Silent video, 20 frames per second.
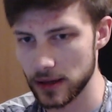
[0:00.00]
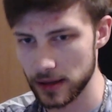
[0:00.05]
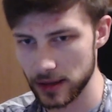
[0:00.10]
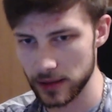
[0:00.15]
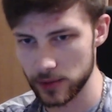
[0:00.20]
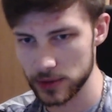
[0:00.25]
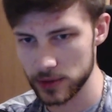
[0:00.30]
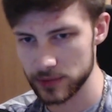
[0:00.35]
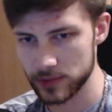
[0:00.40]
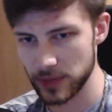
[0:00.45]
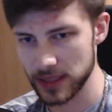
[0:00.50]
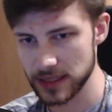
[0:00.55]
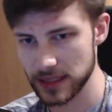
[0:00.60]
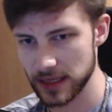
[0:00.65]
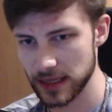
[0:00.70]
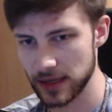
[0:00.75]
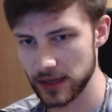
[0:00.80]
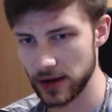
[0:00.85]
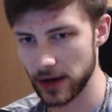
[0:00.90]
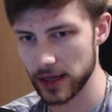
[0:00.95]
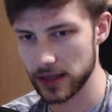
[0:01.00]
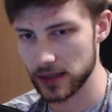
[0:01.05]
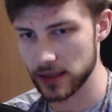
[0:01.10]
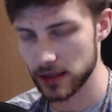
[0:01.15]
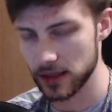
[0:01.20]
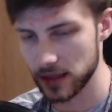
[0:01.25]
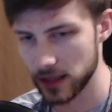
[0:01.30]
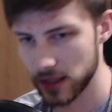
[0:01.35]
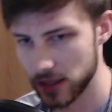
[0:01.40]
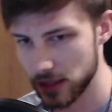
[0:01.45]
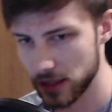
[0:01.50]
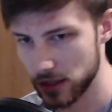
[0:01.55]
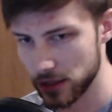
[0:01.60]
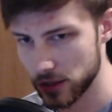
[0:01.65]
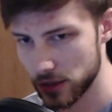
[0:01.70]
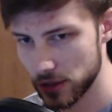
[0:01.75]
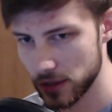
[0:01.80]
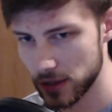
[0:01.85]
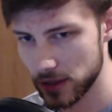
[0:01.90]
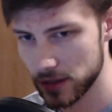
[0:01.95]
It was basically right
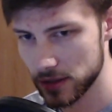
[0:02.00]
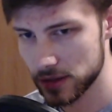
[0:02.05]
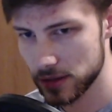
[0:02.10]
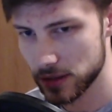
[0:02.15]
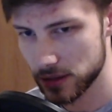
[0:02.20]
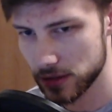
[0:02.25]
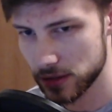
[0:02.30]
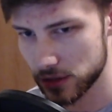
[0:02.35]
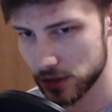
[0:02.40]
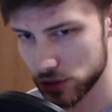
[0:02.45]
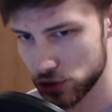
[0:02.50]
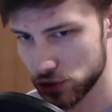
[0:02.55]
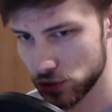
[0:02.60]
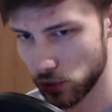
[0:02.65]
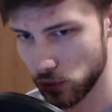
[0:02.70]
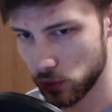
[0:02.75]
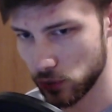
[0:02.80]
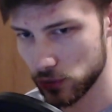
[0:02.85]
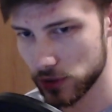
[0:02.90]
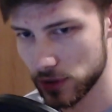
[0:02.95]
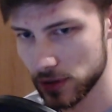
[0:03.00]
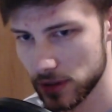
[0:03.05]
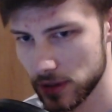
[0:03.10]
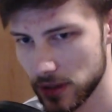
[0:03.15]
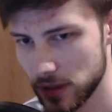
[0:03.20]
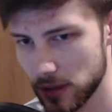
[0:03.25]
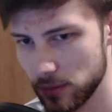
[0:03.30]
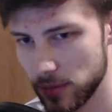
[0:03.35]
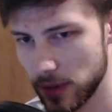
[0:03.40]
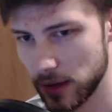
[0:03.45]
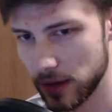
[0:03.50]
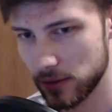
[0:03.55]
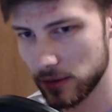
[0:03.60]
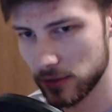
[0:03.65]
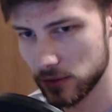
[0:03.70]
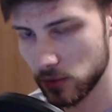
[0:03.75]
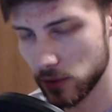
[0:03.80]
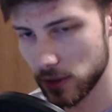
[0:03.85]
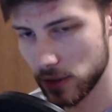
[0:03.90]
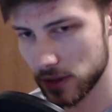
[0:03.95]
here under the shoulder,
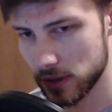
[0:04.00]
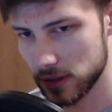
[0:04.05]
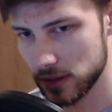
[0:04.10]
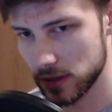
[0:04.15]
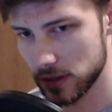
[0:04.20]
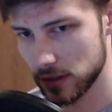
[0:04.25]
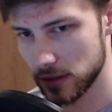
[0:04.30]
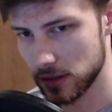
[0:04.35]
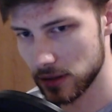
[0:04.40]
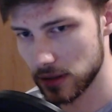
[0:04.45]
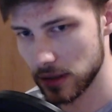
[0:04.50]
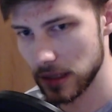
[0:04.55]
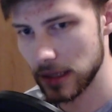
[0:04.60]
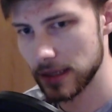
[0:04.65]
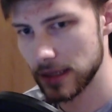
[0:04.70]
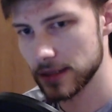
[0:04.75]
about where the